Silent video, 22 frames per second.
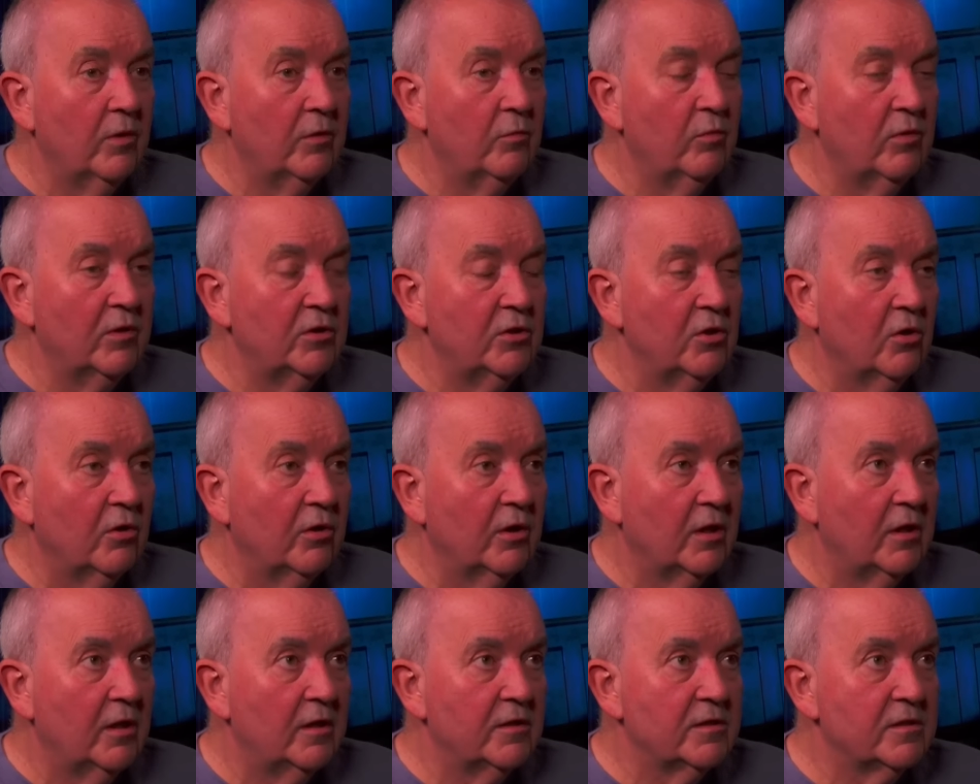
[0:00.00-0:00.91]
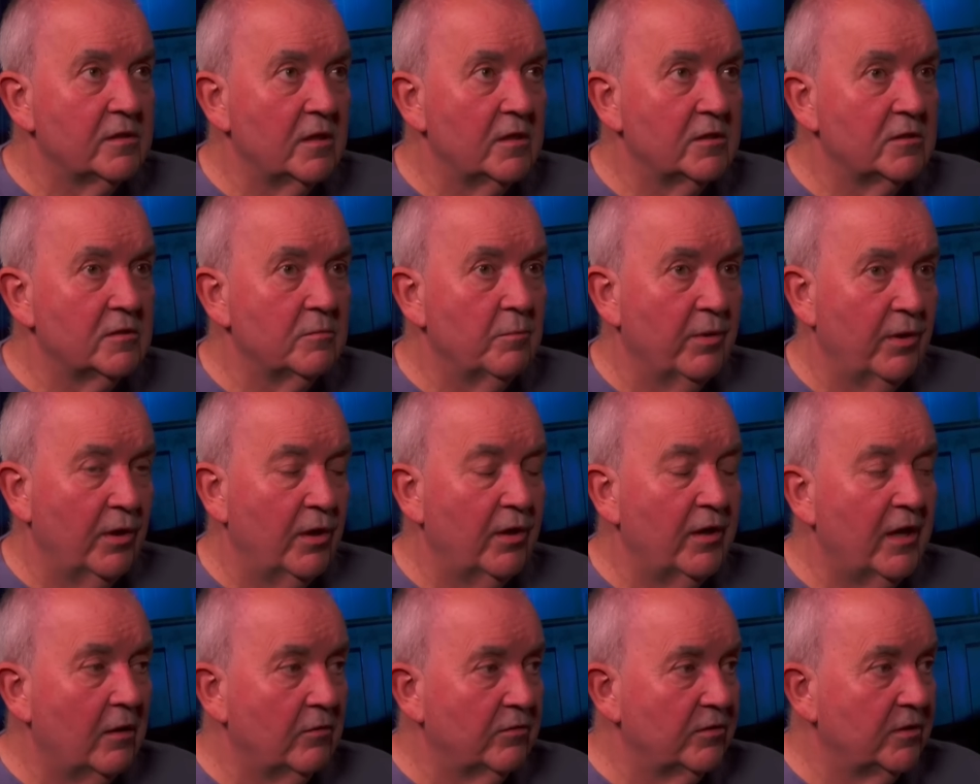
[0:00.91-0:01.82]
with Youngin is
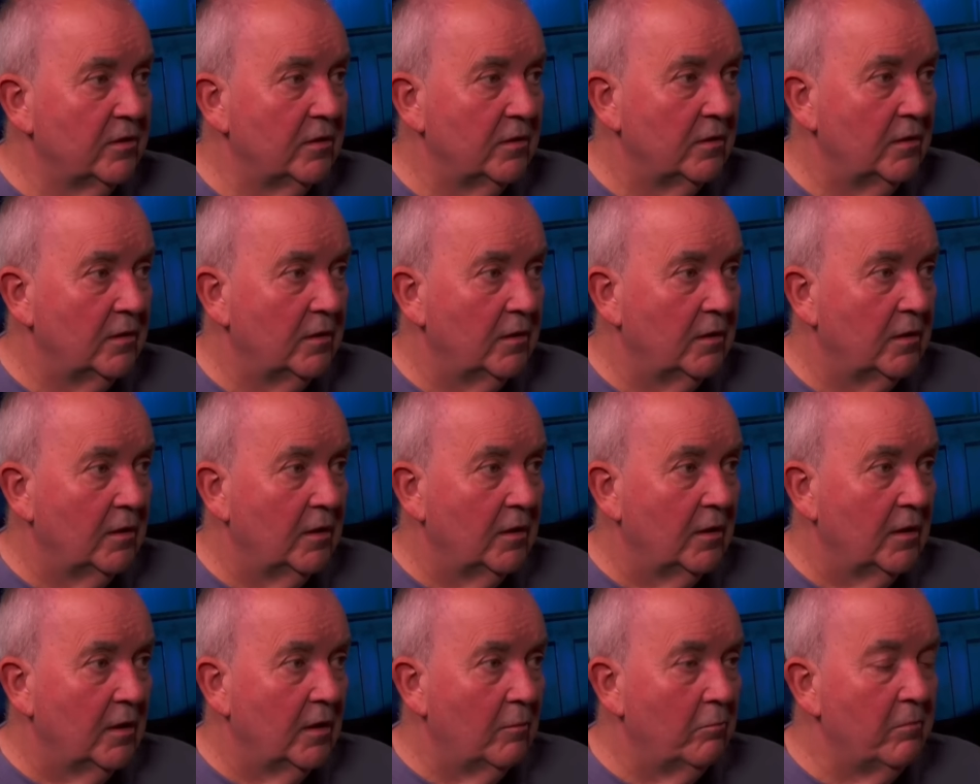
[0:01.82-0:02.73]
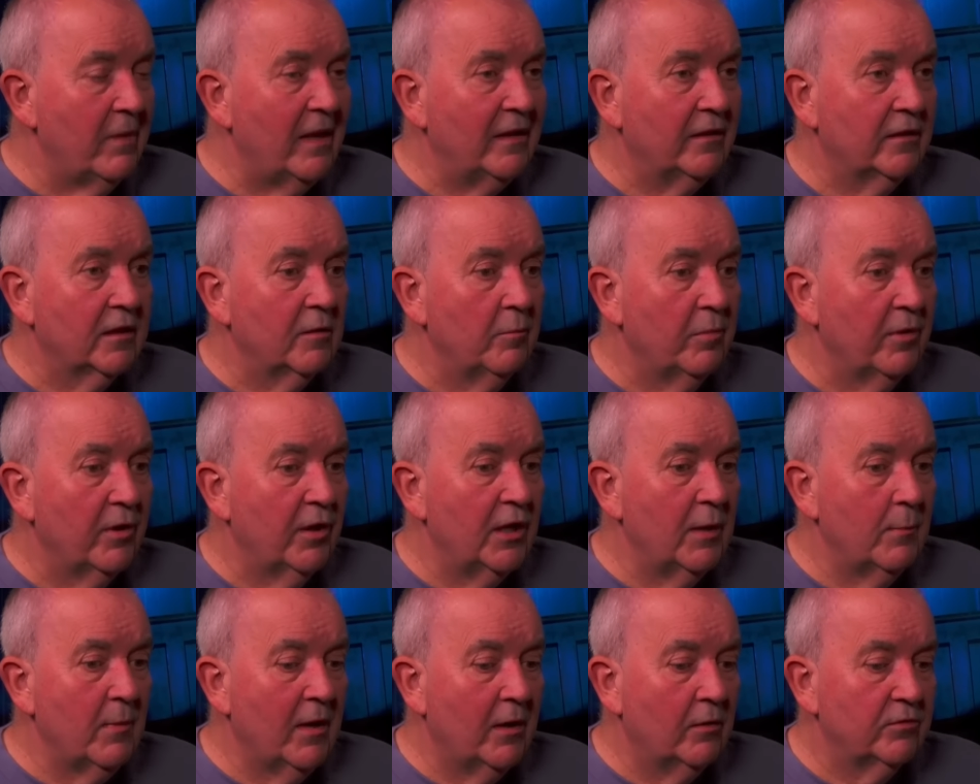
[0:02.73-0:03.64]
burnout, mentally
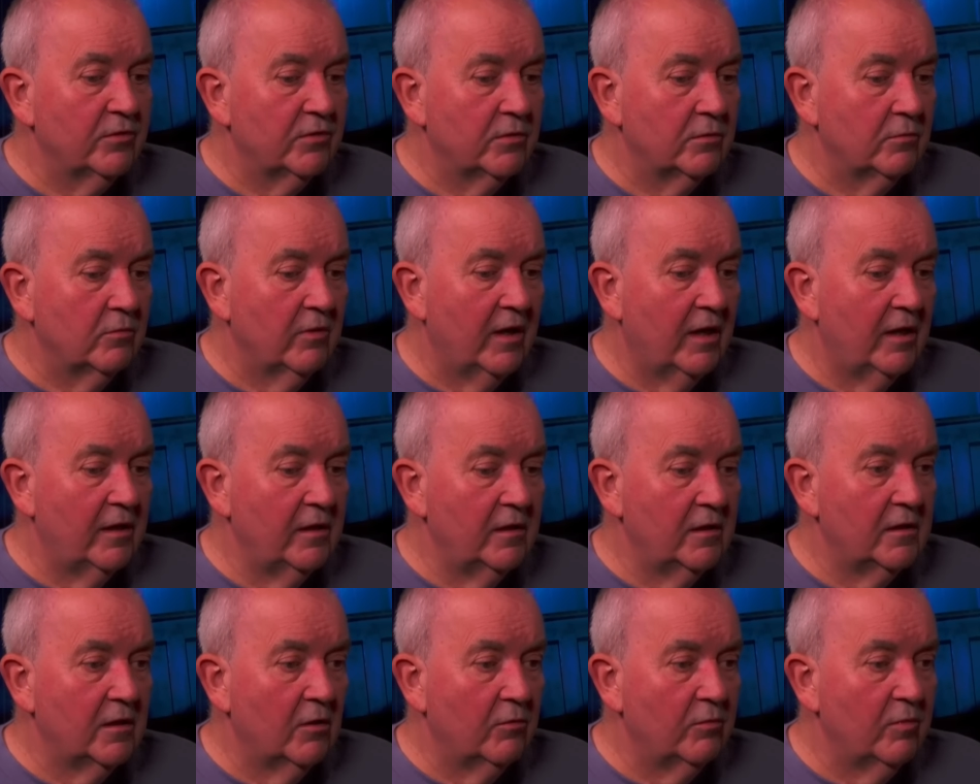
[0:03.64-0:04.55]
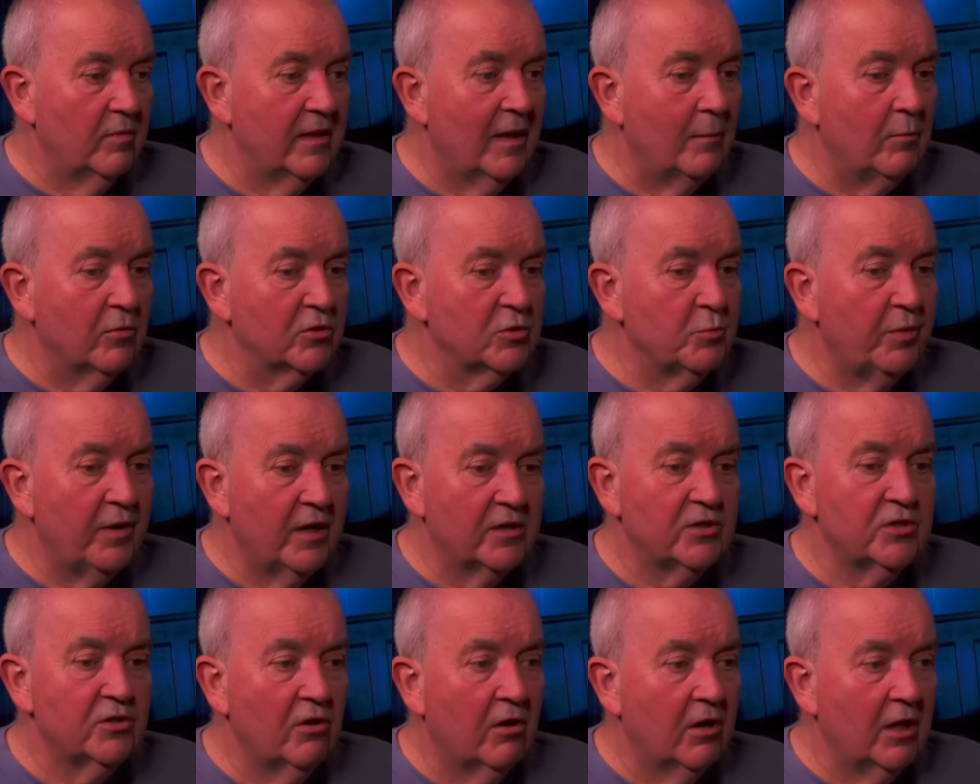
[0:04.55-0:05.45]
burn him out, where with that much
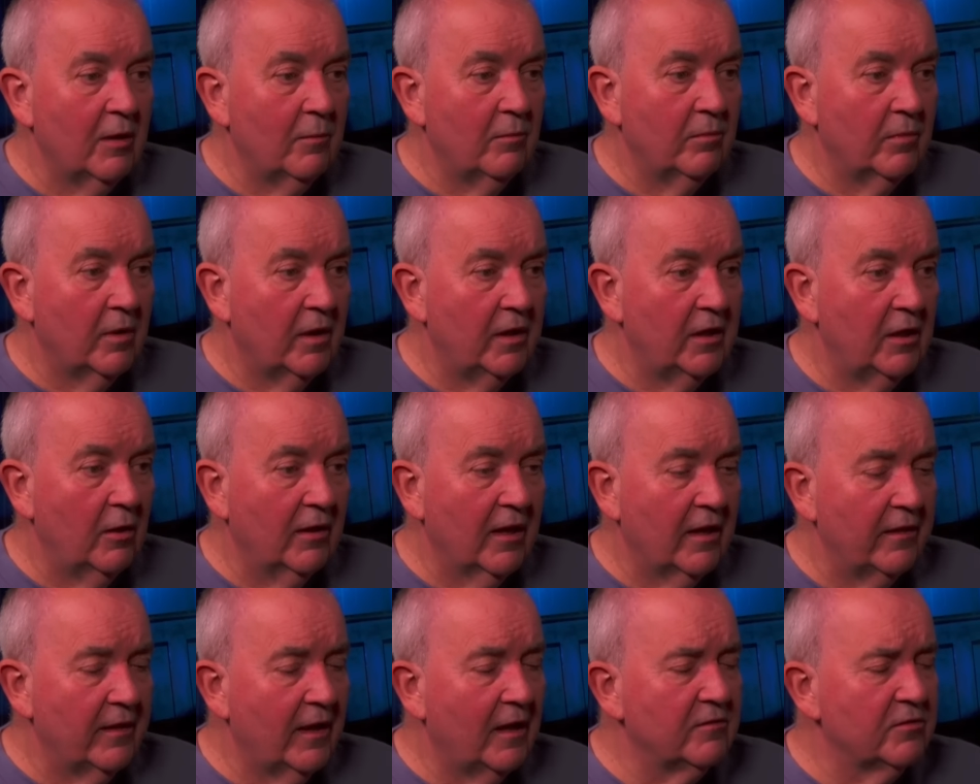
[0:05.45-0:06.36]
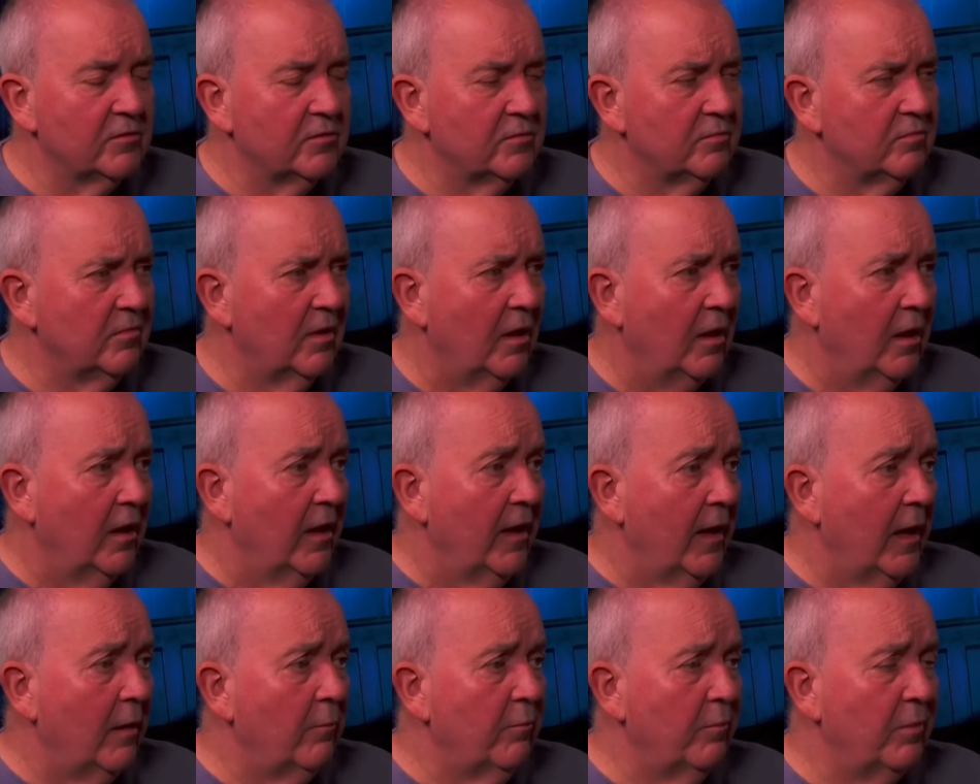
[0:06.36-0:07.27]
pressure on him, and he'll get that.
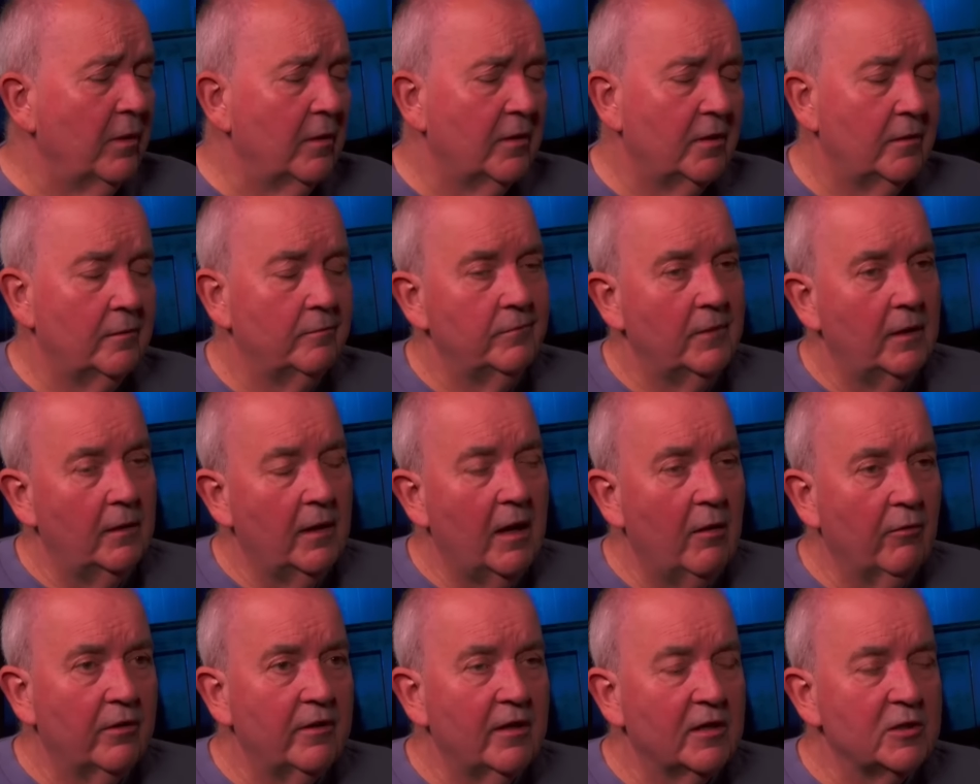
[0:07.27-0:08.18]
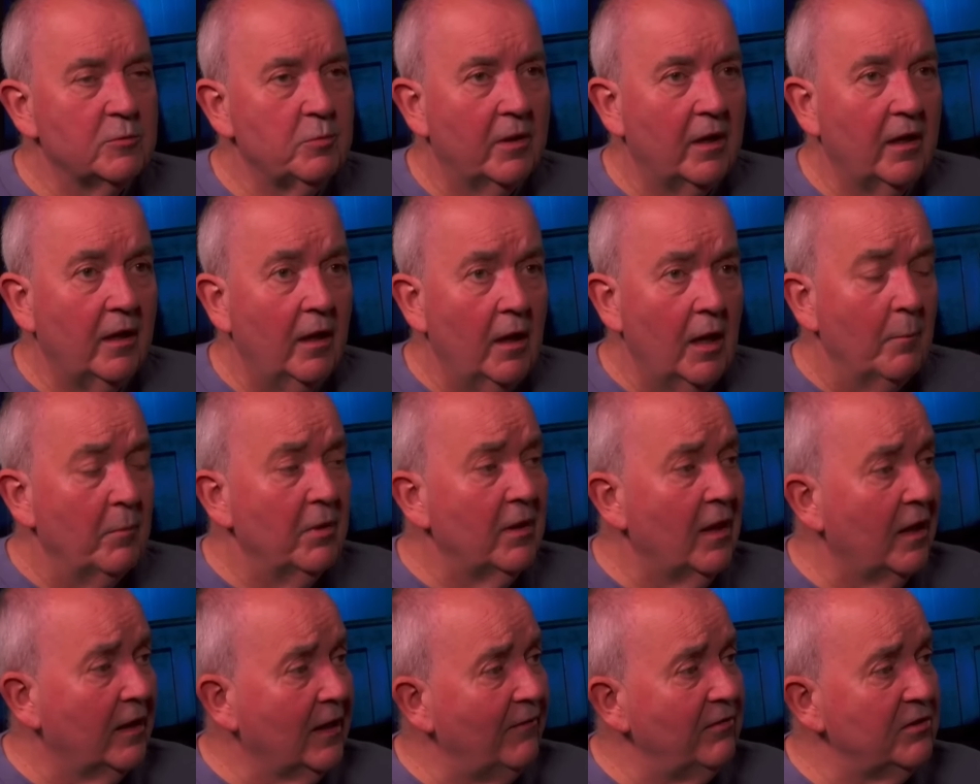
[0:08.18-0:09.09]
How can I explain? It'd be
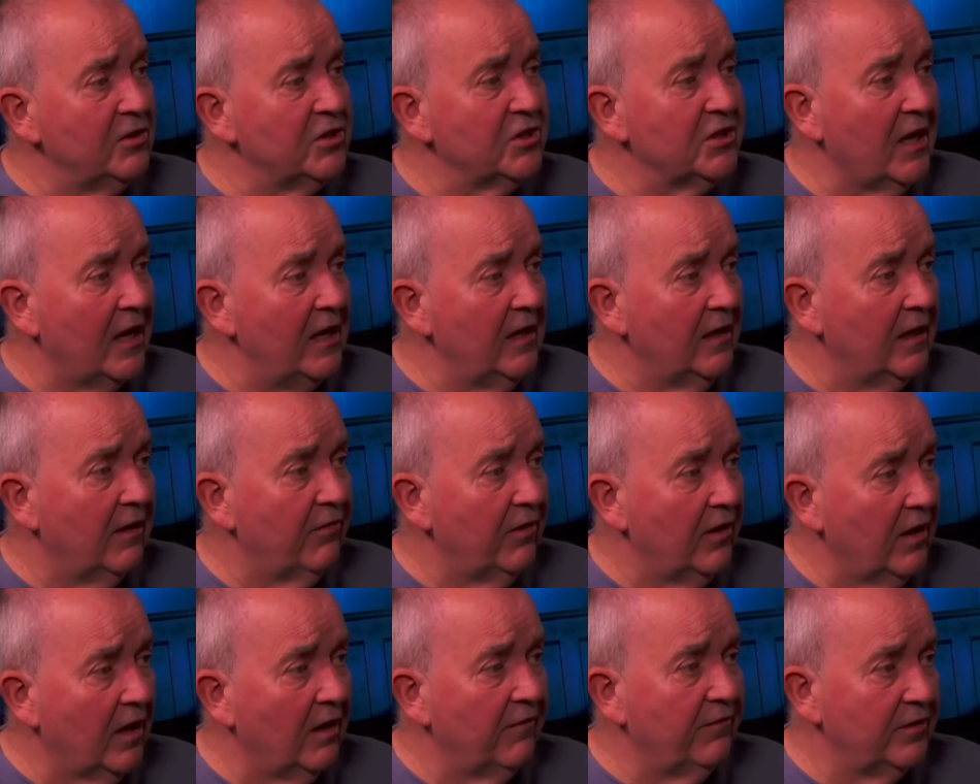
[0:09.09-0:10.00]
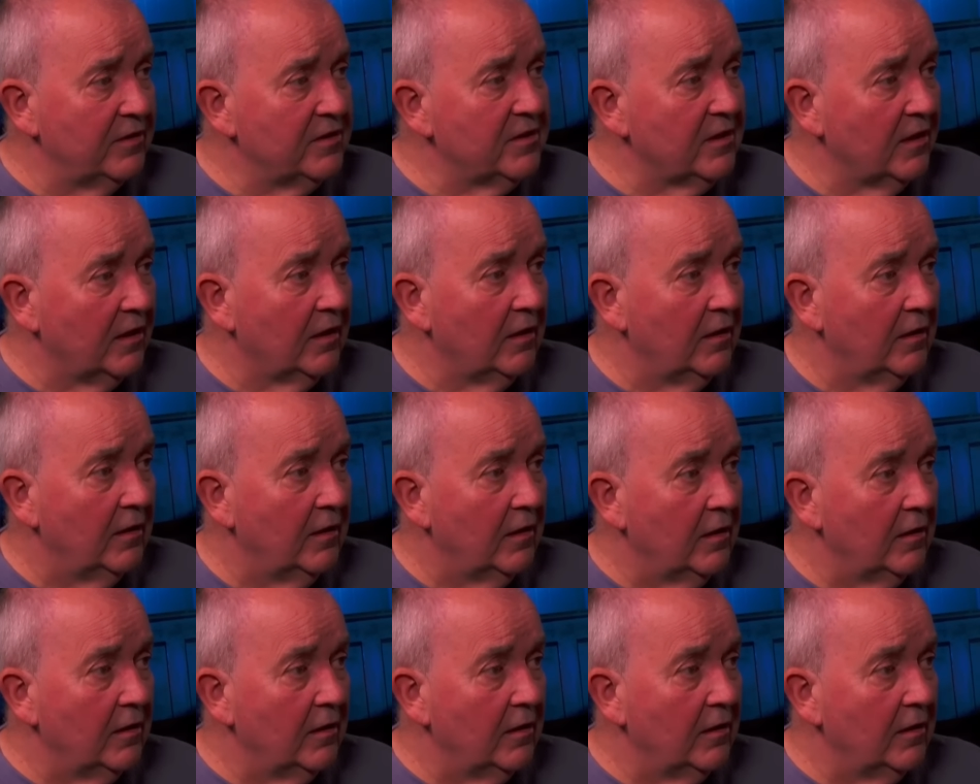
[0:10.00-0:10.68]
like having steak every night for your tea.